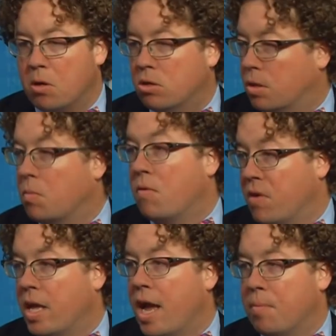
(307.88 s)
builders are
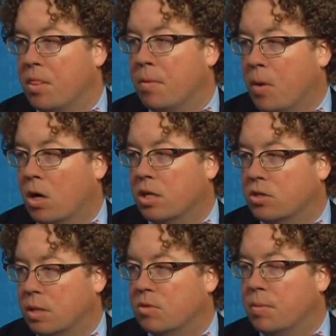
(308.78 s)
fairly happy. The market
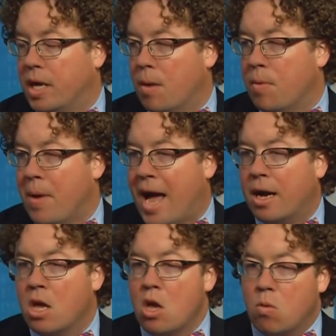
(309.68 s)
seems to be coming
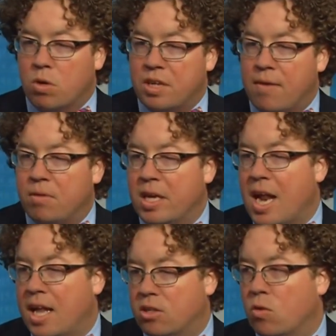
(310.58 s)
back. We're definitely
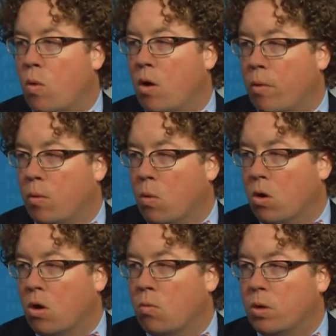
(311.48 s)
not to where we
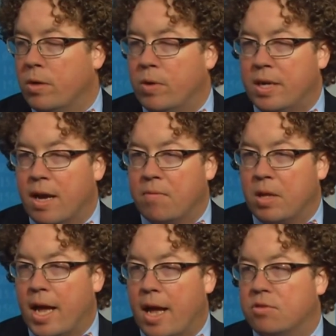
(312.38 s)
were. We're, we
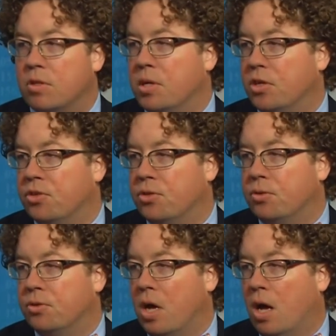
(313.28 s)
definitely have some
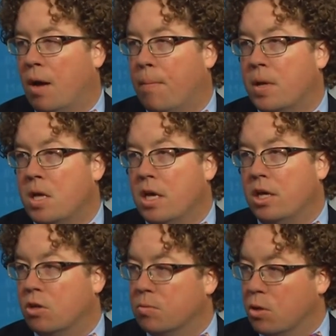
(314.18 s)
issues um,
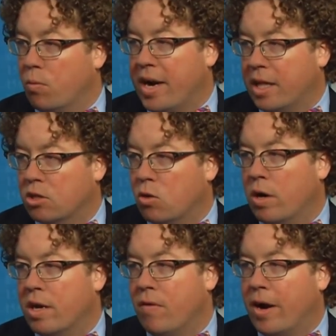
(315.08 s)
in terms of the
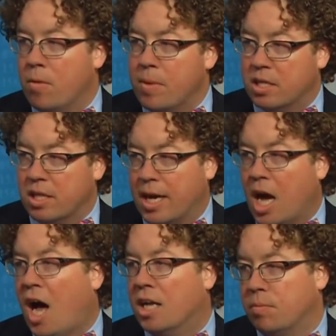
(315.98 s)
regulatory environment and the
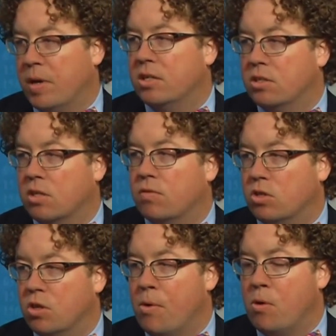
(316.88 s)
cost basis
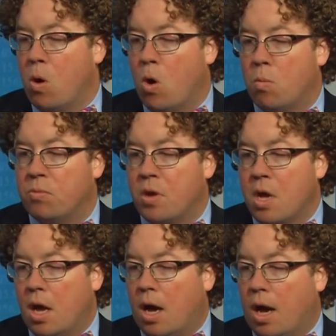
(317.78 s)
for some new homes.
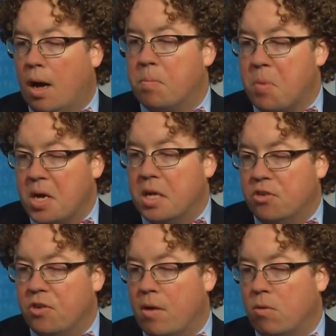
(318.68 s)
Um, but
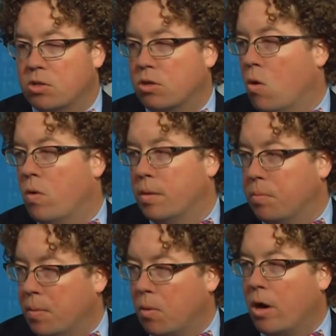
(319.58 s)
in general, it's growing, and
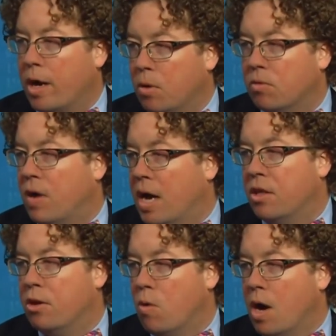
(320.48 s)
people are able to
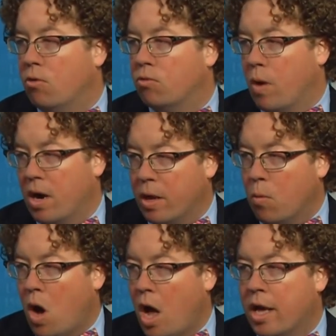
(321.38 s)
find the new house where they
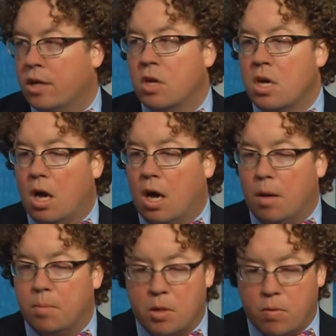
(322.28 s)
want it,
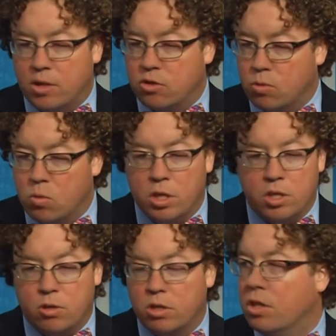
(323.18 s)
um, in the right school
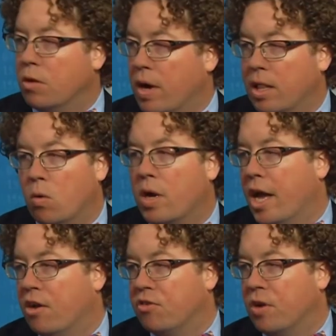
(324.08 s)
districts, in the right
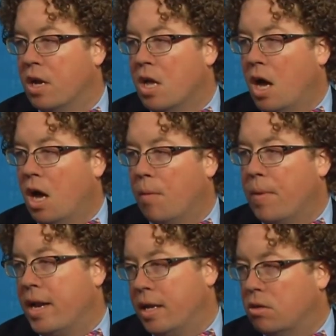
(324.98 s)
location,
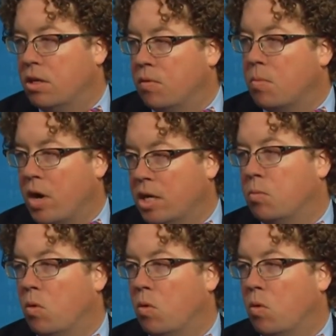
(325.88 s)
um, and at different price